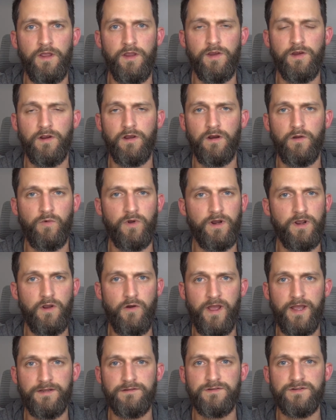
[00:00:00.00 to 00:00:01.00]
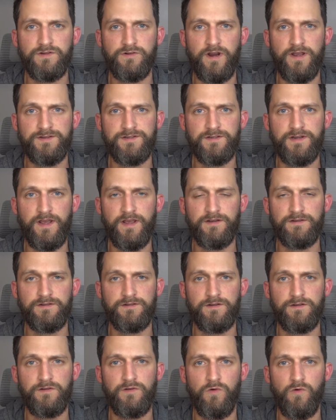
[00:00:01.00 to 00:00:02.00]
you're going to want to go ahead and stress
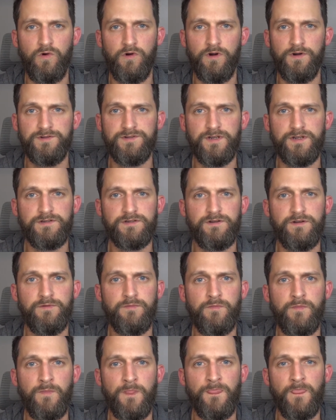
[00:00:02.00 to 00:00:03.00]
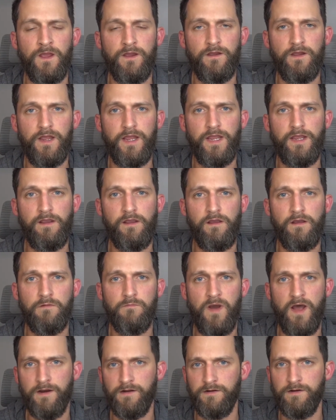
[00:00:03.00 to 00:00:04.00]
test your system
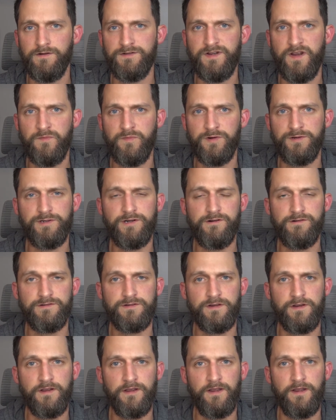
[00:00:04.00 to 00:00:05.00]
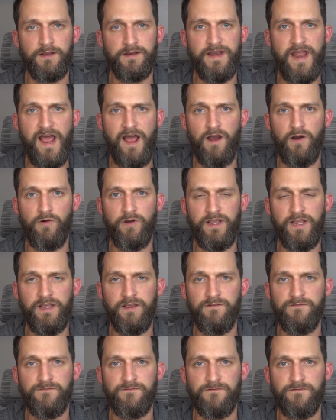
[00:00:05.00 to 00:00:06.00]
and monitor temperatures. Now,
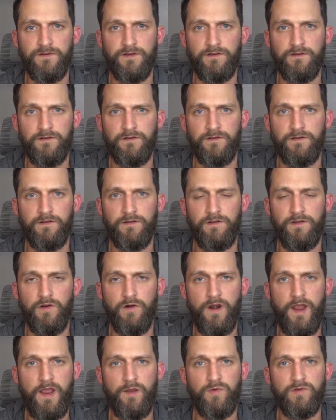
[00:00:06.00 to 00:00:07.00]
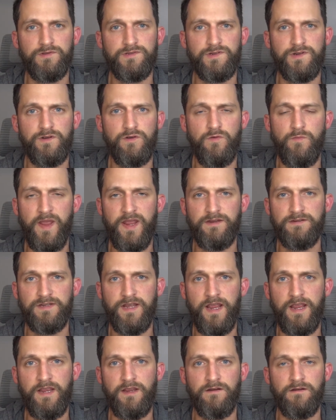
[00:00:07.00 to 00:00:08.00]
if you're able to
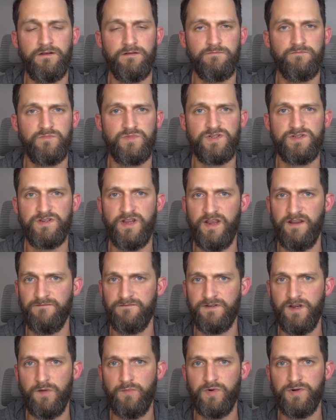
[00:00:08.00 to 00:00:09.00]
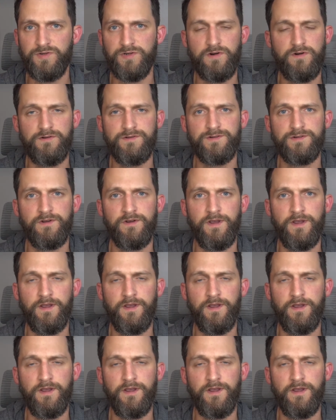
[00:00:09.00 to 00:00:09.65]
maintain safe temperatures